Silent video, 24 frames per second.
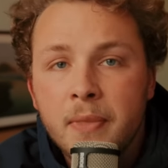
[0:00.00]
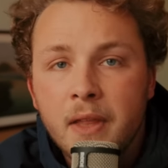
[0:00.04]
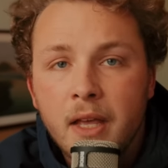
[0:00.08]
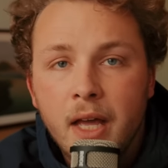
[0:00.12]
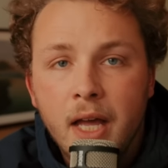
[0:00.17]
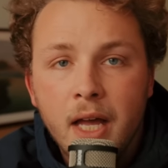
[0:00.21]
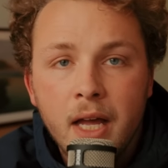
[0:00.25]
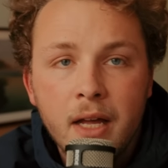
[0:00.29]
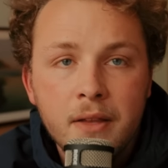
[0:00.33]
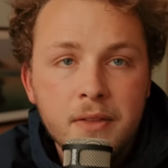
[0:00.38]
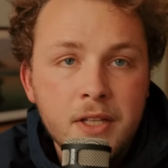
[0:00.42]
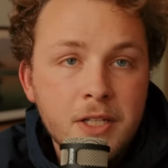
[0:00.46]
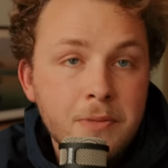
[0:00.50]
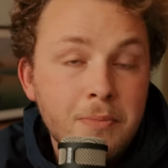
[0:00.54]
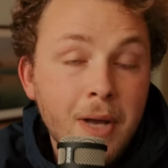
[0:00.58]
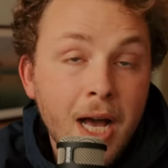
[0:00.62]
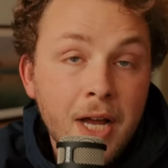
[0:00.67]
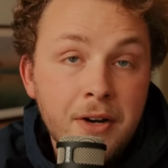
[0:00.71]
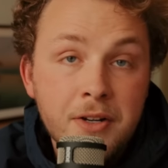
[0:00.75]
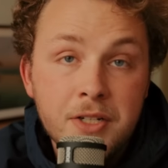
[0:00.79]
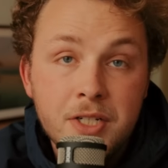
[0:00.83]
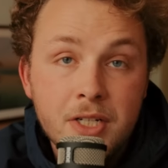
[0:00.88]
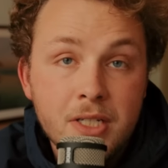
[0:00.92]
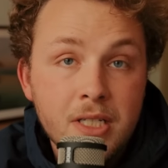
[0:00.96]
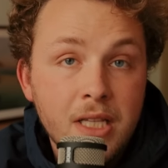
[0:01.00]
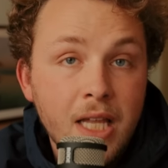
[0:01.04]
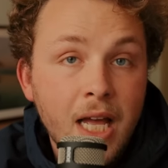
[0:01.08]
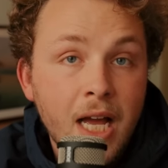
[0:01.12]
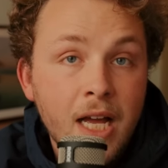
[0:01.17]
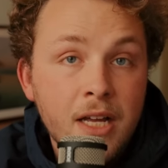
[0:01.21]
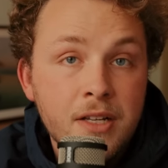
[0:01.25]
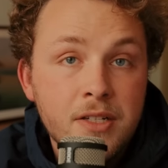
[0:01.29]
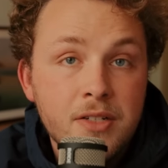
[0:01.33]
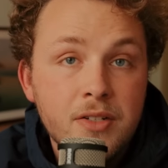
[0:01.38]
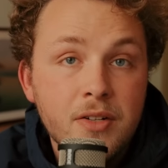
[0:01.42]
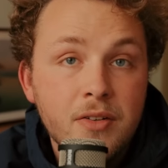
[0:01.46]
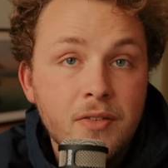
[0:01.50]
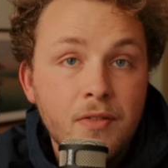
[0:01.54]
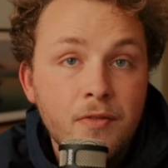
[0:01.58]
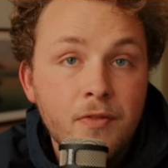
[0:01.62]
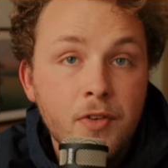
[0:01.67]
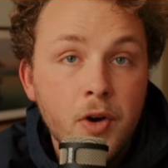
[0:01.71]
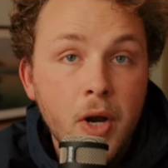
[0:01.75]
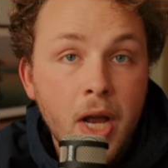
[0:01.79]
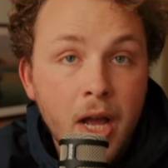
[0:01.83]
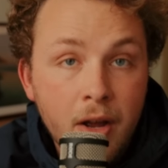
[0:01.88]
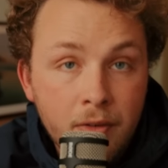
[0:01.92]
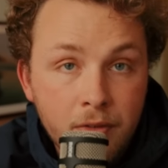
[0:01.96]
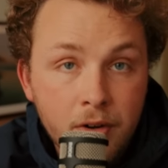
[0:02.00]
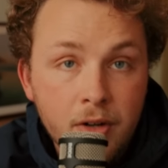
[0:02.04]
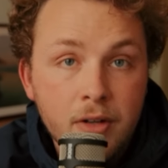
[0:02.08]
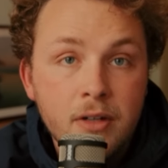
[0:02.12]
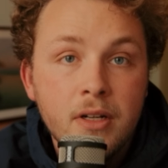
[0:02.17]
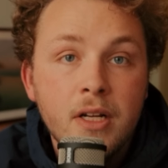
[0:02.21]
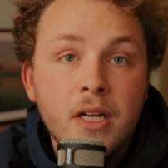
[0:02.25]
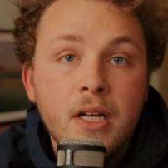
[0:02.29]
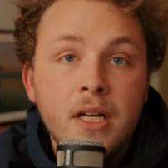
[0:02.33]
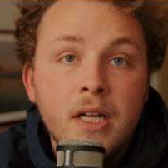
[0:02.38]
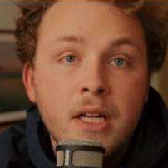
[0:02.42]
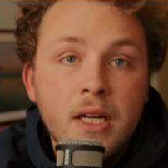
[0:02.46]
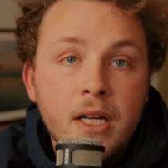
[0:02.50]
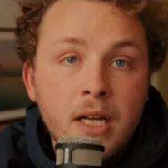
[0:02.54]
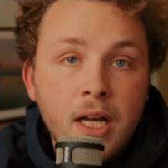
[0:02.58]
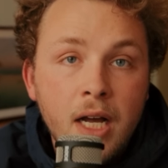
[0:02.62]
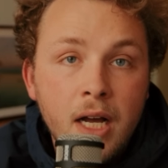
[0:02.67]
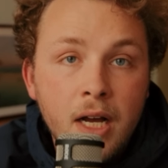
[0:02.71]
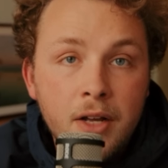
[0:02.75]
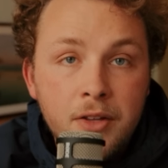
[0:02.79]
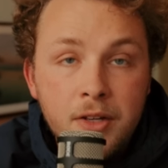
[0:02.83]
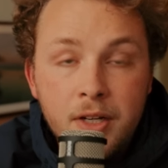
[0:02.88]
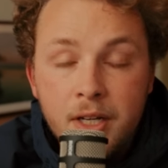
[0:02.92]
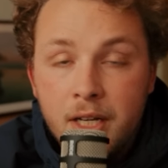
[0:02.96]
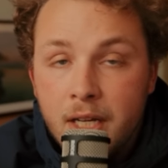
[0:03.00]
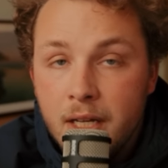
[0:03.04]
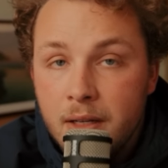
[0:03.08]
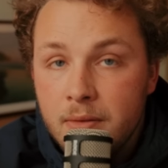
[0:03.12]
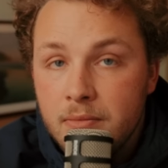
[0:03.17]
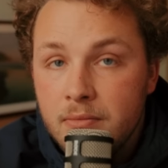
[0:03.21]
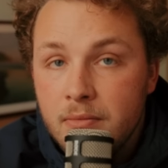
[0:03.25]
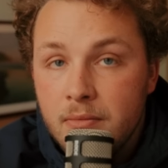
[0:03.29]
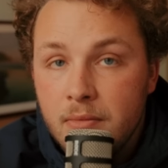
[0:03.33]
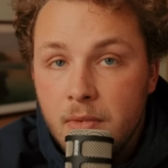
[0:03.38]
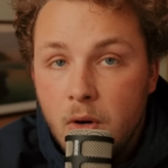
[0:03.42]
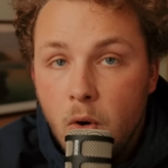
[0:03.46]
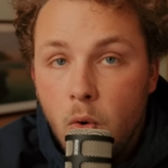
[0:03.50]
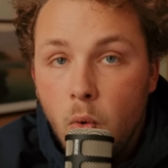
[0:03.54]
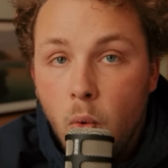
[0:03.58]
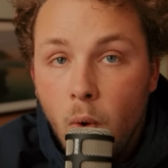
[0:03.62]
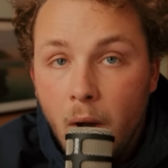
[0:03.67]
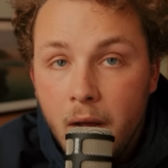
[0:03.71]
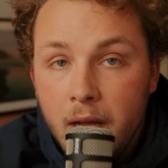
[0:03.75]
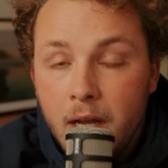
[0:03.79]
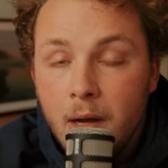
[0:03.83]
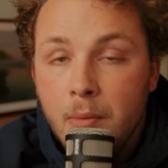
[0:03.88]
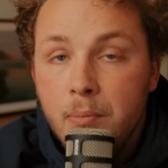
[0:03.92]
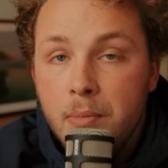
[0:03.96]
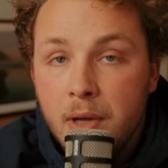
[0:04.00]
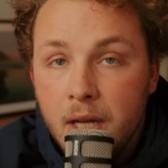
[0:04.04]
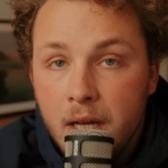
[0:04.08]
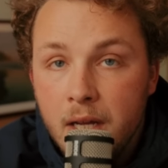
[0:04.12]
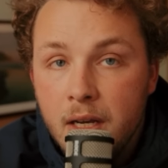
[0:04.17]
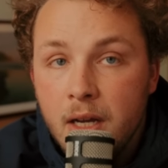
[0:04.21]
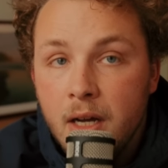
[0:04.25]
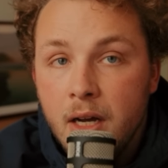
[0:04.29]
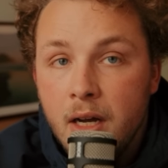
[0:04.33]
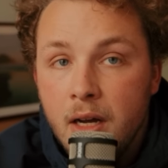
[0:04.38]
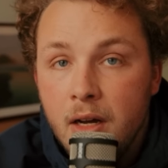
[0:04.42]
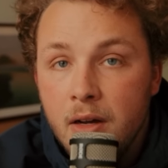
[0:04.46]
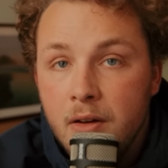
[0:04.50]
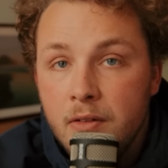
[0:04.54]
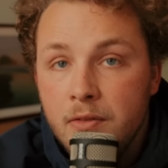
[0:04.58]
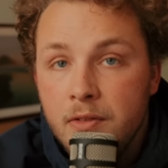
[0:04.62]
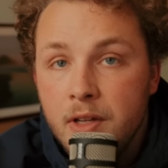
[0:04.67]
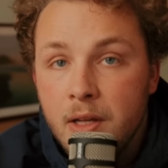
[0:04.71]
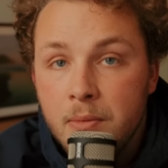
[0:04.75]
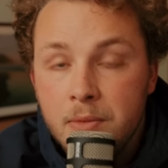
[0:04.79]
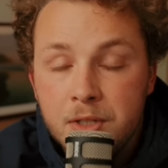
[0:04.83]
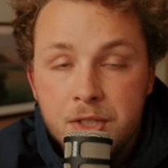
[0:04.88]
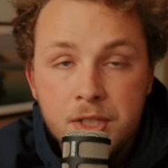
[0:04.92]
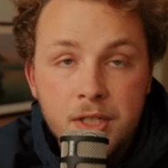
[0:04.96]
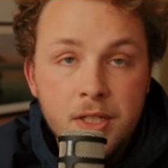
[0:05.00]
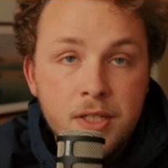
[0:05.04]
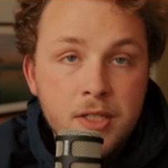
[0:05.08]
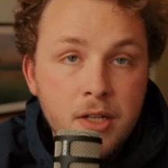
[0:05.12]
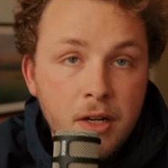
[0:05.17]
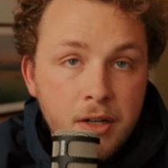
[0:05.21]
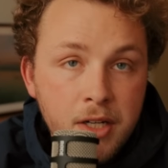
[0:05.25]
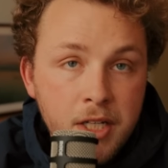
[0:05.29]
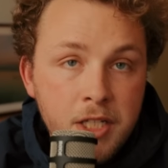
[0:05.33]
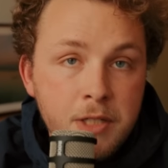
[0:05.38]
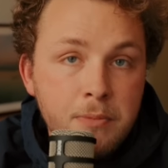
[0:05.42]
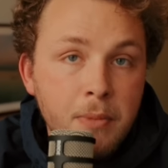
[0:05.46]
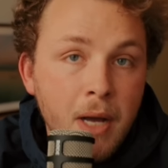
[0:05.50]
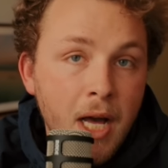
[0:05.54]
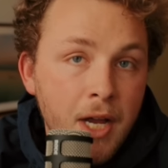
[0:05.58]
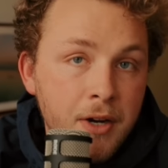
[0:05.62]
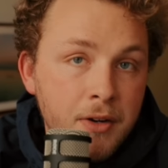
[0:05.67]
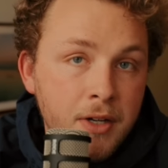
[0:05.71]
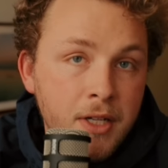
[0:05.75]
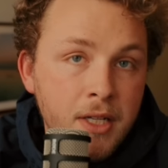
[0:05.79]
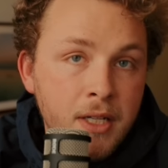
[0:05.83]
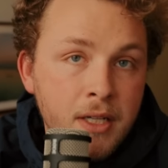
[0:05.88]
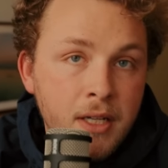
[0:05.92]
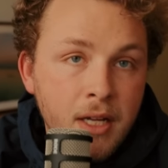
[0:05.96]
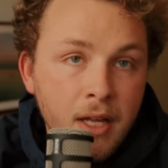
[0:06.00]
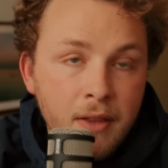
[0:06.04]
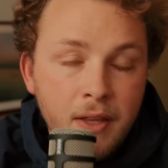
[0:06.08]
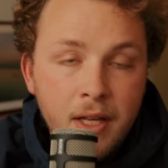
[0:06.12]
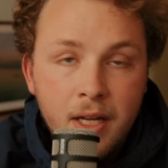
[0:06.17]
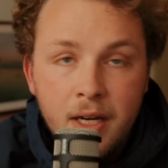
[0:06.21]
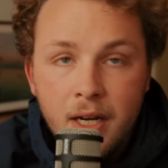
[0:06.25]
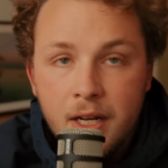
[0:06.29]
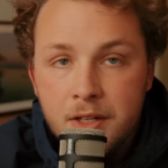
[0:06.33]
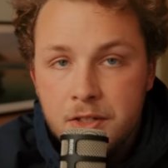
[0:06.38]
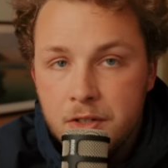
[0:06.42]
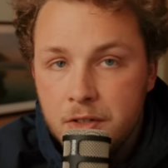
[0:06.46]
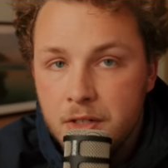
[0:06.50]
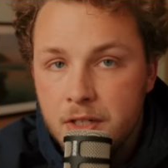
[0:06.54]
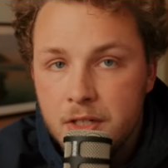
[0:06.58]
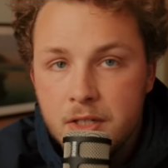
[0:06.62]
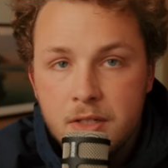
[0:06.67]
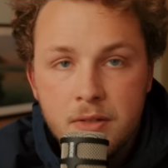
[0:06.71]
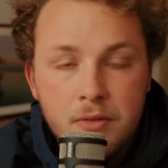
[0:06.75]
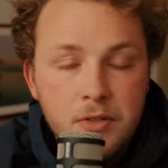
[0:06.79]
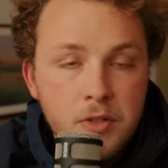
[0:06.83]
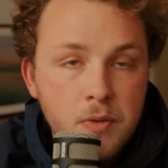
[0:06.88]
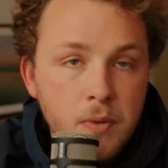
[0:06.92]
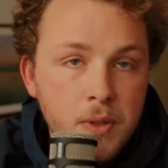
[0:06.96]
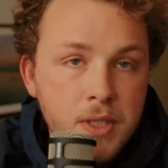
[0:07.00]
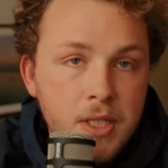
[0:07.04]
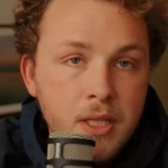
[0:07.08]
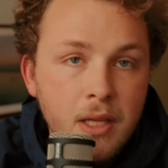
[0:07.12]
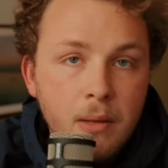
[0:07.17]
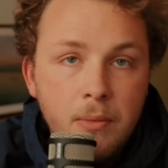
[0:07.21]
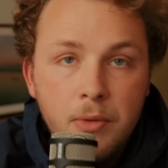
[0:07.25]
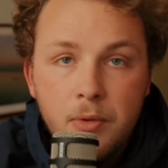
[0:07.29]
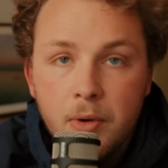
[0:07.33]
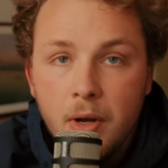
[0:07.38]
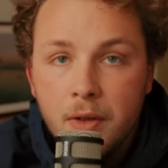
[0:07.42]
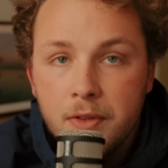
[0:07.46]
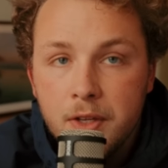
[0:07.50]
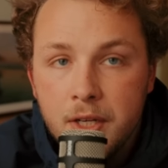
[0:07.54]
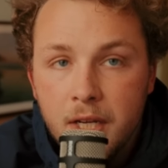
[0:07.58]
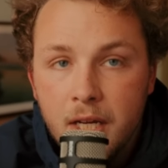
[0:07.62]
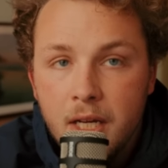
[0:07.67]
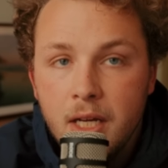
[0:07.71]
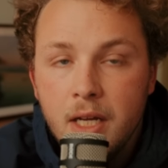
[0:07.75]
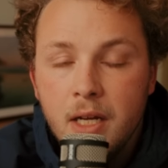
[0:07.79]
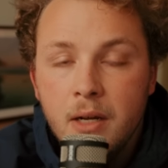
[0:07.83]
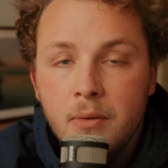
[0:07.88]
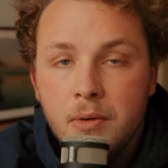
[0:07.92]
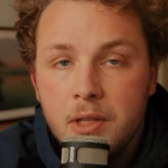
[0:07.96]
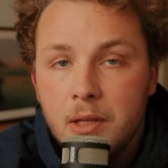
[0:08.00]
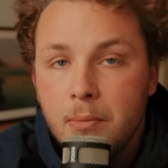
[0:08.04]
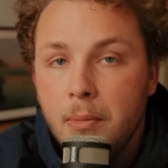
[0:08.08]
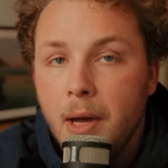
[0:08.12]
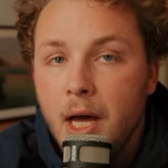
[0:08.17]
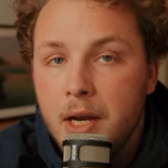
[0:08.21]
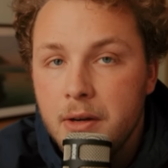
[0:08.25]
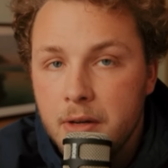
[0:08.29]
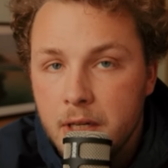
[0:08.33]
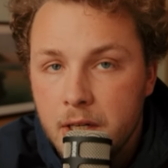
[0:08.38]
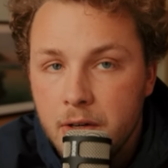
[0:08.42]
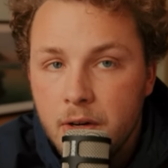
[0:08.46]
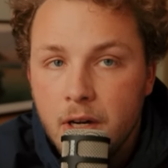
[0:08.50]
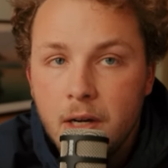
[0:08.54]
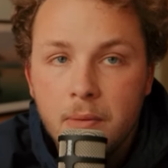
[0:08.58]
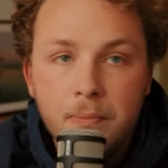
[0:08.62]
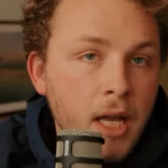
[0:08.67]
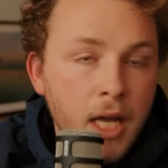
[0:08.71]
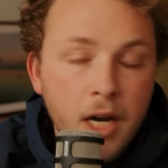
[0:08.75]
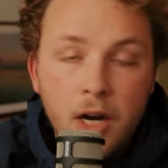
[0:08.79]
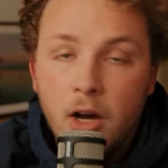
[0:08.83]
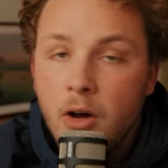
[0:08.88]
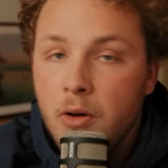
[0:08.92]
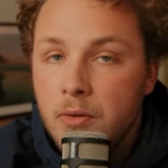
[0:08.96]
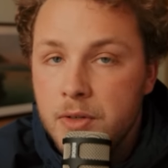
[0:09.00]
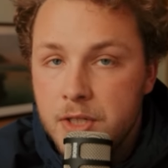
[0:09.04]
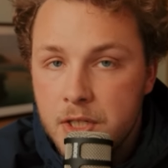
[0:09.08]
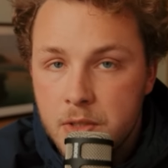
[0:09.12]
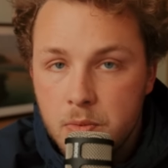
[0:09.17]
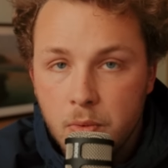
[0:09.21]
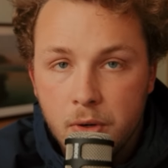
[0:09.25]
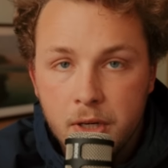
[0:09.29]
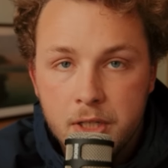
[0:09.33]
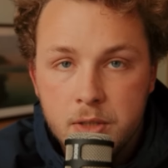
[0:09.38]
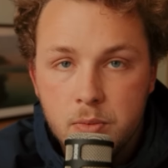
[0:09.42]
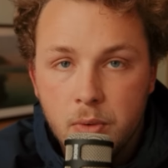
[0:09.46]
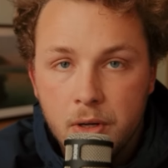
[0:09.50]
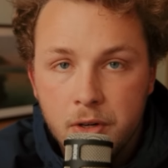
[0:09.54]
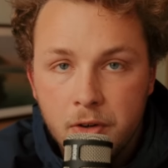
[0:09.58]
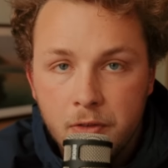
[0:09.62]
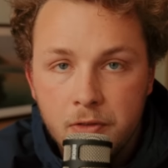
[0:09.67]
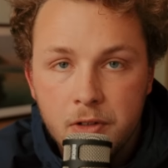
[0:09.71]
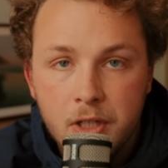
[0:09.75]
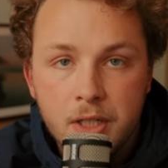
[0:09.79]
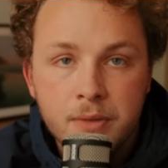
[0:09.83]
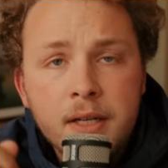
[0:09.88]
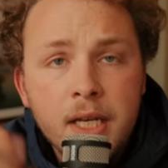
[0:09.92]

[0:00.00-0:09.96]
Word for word: And these batteries just last forever. Uh, you can get quite a bit of images on each battery, and then as you're just switching them throughout the day with the battery grip, it all just works wonderfully.